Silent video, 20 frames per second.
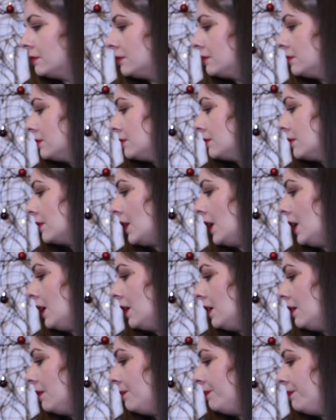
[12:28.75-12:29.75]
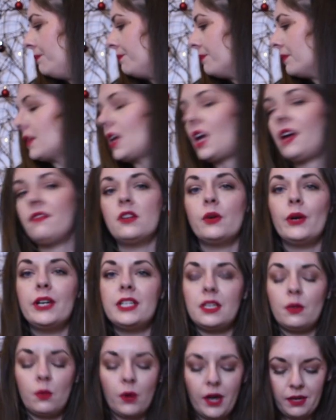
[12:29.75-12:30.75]
I have no
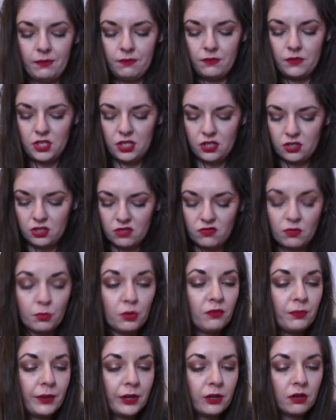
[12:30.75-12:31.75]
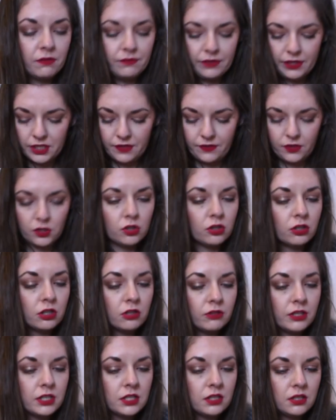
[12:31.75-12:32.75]
idea why. She's just removed my Converse for no
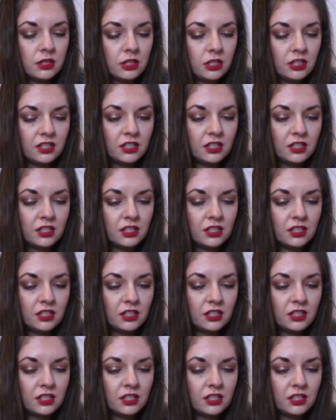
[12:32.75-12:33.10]
good reason.